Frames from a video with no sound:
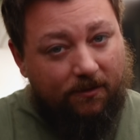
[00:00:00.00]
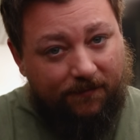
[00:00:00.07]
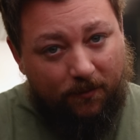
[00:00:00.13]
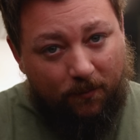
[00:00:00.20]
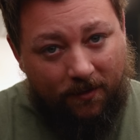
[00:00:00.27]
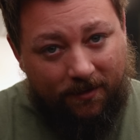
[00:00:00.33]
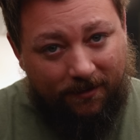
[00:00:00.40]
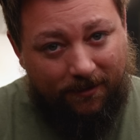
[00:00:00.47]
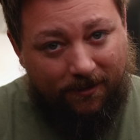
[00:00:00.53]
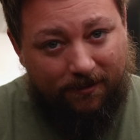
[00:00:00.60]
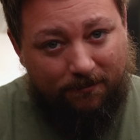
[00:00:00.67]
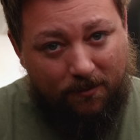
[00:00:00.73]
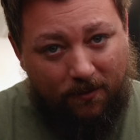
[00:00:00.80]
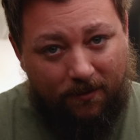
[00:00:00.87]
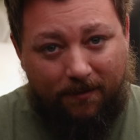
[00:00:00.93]
if you want to
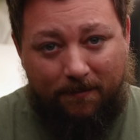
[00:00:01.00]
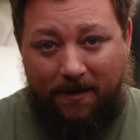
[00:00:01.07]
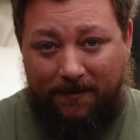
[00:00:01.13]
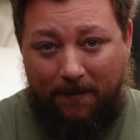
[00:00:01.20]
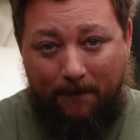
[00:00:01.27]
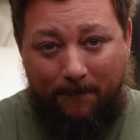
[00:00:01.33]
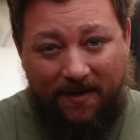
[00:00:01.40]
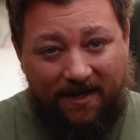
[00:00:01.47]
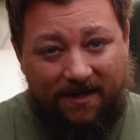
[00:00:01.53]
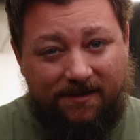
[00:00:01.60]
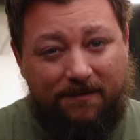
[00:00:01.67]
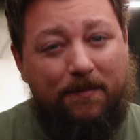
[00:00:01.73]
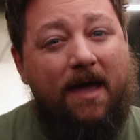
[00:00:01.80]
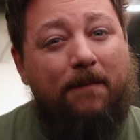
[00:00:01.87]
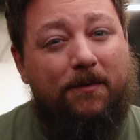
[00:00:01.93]
learn more about the
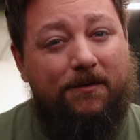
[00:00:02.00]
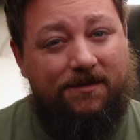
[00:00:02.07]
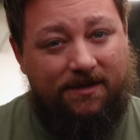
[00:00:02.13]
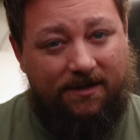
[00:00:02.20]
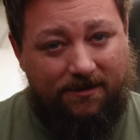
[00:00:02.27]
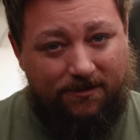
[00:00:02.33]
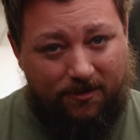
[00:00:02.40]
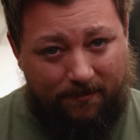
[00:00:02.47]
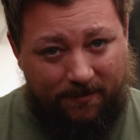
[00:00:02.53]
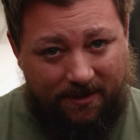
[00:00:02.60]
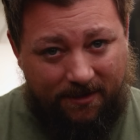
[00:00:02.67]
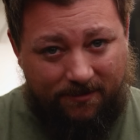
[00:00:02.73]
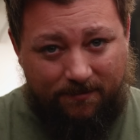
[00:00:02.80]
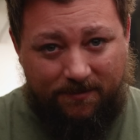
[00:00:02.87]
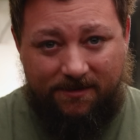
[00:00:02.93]
biggest pepper seed
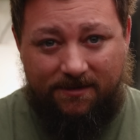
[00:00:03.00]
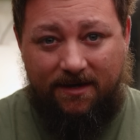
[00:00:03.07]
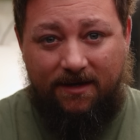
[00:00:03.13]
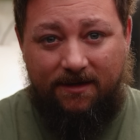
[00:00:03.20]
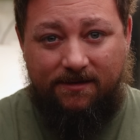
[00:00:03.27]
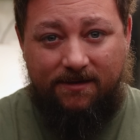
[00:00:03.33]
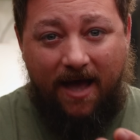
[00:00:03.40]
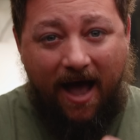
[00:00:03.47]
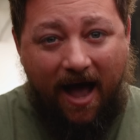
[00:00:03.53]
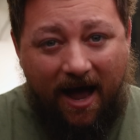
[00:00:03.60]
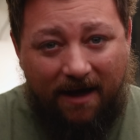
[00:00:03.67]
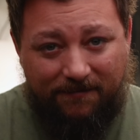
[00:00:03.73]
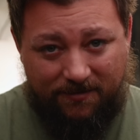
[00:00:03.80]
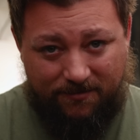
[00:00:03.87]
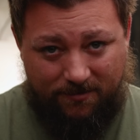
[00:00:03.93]
germination mistakes
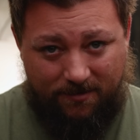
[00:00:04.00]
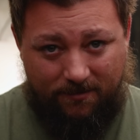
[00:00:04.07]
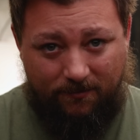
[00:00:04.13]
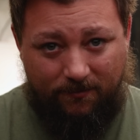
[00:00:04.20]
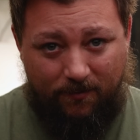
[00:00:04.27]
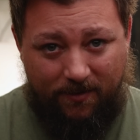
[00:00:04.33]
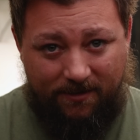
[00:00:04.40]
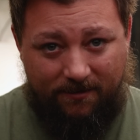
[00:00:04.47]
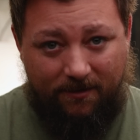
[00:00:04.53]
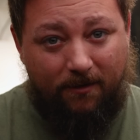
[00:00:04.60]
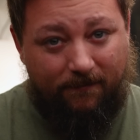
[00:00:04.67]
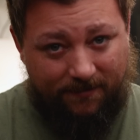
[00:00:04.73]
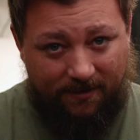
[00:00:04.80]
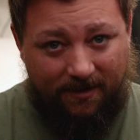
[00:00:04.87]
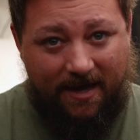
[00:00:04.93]
I've struggled with
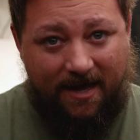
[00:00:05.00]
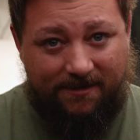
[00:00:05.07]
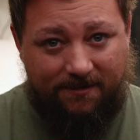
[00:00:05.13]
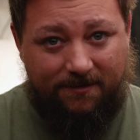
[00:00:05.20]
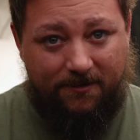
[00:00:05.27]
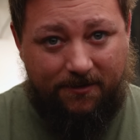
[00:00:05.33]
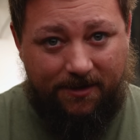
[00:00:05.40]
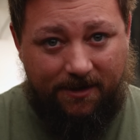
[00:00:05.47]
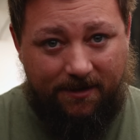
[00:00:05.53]
over the last 30